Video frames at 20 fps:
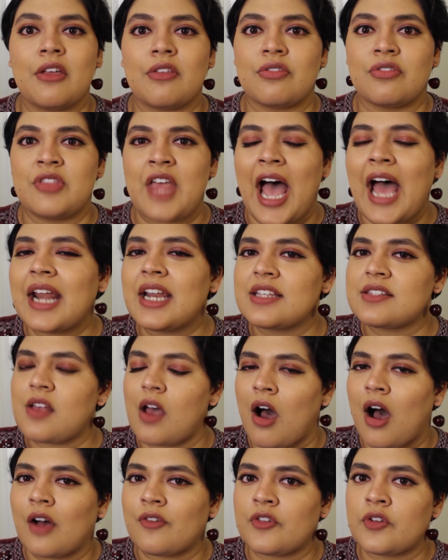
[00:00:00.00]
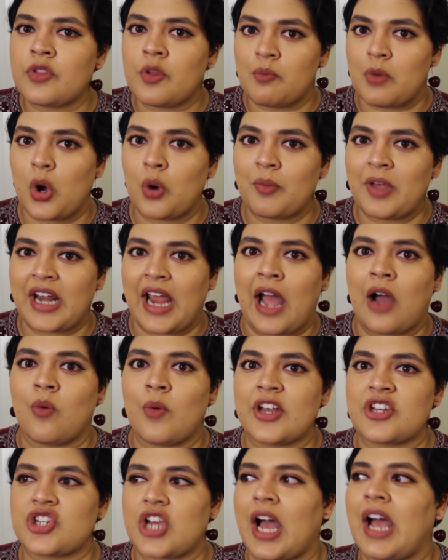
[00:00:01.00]
that is often the moment at
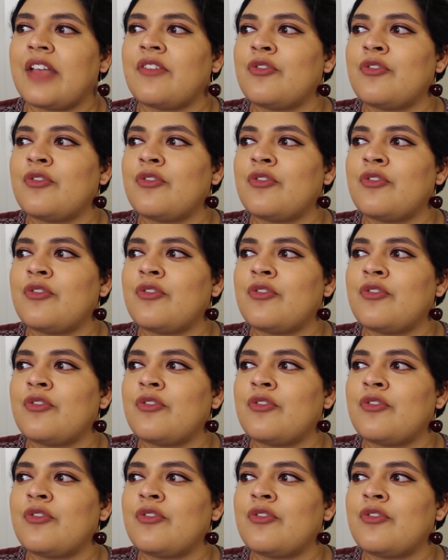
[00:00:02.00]
which I